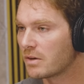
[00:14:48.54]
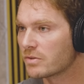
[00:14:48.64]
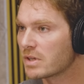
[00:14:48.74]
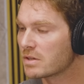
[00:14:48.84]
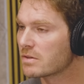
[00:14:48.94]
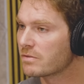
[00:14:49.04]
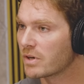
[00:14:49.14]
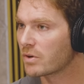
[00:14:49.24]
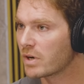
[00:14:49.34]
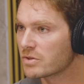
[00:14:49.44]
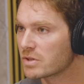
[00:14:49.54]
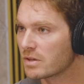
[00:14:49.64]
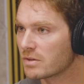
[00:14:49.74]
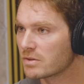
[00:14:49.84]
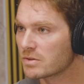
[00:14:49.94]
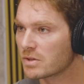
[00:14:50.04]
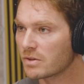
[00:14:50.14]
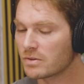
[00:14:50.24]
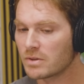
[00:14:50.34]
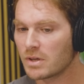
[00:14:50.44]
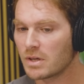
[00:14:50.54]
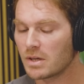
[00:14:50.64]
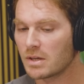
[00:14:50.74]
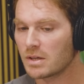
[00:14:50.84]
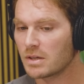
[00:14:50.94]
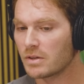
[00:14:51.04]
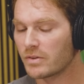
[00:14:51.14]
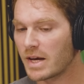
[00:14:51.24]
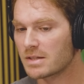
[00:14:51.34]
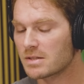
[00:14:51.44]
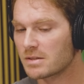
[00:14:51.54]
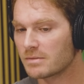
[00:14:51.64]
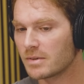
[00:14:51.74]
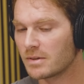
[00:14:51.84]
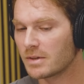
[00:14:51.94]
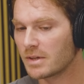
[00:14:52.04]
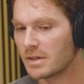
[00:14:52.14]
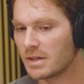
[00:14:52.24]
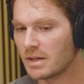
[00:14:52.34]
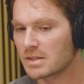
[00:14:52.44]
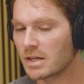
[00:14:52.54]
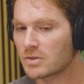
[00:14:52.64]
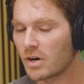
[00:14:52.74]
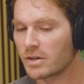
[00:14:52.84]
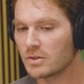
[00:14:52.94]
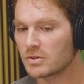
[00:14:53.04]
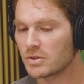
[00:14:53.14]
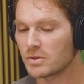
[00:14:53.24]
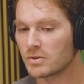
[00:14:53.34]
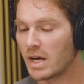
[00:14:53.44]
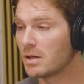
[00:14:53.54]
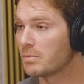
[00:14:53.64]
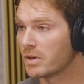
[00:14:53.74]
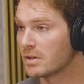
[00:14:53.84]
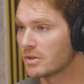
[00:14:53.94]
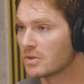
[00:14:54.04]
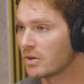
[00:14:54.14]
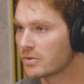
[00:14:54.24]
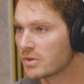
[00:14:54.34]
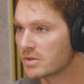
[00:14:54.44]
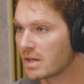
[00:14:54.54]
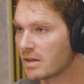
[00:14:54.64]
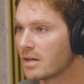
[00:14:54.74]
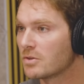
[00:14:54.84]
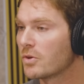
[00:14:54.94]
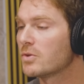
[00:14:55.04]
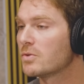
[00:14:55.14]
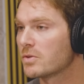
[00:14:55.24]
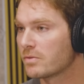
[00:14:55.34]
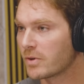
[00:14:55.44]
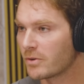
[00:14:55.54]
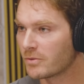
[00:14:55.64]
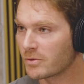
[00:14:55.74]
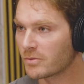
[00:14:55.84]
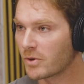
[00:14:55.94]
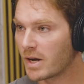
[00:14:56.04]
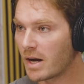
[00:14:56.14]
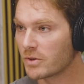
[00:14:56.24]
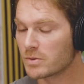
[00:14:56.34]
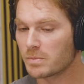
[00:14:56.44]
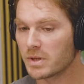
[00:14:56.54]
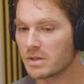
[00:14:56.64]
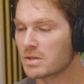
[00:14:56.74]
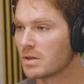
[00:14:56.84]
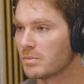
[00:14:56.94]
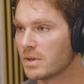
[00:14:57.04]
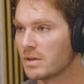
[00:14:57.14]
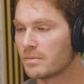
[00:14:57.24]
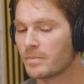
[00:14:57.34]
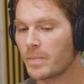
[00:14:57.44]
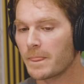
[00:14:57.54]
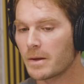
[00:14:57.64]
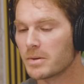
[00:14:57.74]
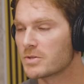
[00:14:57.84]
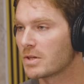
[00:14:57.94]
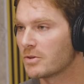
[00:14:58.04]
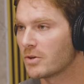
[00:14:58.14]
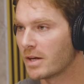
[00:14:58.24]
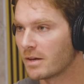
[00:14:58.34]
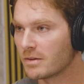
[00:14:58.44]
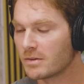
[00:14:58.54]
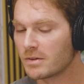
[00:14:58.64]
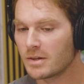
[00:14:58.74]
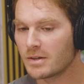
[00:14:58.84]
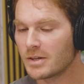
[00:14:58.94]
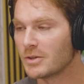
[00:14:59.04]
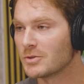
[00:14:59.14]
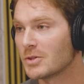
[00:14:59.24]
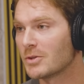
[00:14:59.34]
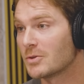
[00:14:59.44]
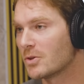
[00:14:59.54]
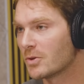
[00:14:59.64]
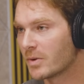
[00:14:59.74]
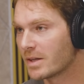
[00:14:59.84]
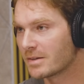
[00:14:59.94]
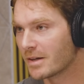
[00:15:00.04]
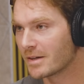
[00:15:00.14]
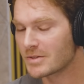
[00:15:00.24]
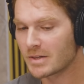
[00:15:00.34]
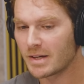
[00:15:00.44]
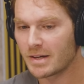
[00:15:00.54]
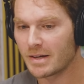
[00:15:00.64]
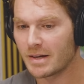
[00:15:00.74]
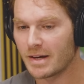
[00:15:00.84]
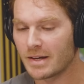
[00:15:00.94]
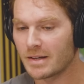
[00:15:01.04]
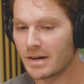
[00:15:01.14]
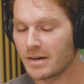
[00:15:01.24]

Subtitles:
I don't think it's a fair question. So, that's it's like talking to anybody, an adult, and say, hey, don't use your phone for 4 hours, but it's going to be buzzing in your hand, engineered to do what it does, and